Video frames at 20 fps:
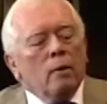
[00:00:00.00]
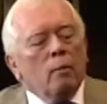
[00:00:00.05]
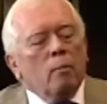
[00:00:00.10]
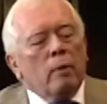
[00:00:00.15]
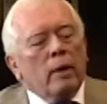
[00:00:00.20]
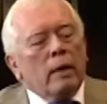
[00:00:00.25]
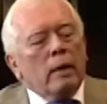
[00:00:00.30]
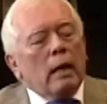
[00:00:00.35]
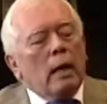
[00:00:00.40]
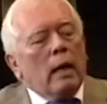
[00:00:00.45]

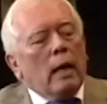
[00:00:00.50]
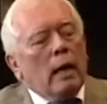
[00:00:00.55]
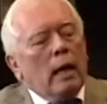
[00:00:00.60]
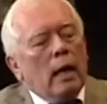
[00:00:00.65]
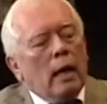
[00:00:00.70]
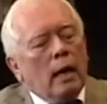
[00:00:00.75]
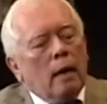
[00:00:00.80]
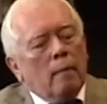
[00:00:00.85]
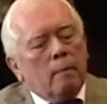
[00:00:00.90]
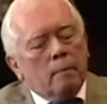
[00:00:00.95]
But
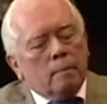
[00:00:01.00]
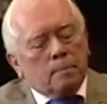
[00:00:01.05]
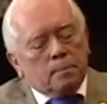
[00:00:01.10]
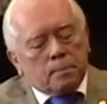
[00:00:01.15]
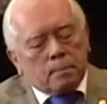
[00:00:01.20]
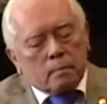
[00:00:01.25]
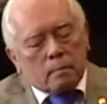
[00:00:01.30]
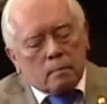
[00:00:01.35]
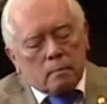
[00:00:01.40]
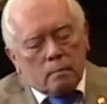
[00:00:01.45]
um,
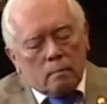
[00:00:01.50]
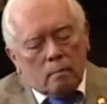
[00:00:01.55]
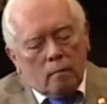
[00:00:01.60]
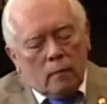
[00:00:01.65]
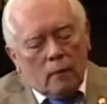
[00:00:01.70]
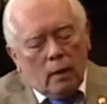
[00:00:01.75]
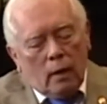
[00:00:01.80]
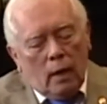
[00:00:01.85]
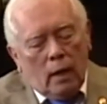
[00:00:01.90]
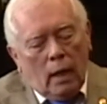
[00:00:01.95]

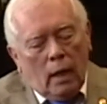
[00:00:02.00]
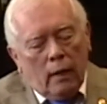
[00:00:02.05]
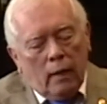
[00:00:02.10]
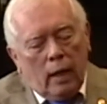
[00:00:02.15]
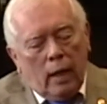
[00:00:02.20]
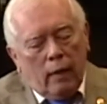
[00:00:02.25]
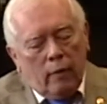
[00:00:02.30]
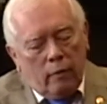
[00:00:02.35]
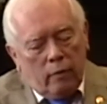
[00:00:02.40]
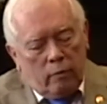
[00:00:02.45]

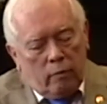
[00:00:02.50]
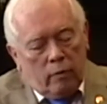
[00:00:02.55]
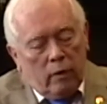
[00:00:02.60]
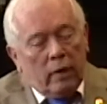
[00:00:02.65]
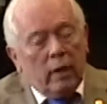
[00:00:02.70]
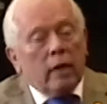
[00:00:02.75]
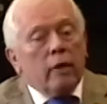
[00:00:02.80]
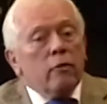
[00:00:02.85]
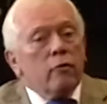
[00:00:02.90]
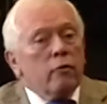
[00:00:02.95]
and, and the, the
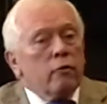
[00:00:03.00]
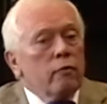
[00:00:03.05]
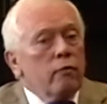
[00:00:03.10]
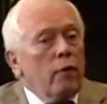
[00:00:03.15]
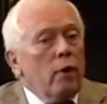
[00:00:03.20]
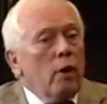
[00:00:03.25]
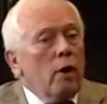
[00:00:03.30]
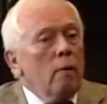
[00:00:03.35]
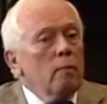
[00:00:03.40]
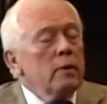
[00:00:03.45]
Dickinson
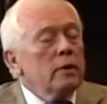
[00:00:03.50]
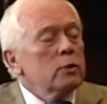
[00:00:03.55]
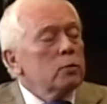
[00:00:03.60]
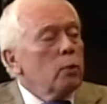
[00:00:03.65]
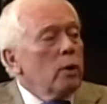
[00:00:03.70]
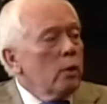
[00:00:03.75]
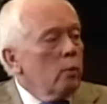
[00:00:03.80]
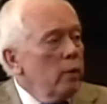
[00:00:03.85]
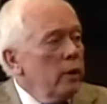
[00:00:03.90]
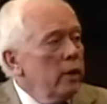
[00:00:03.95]
farm is
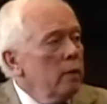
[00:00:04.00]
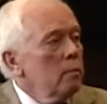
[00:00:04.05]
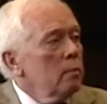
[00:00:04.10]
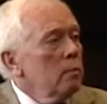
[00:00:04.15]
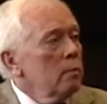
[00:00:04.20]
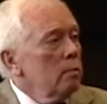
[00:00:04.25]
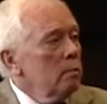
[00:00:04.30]
where William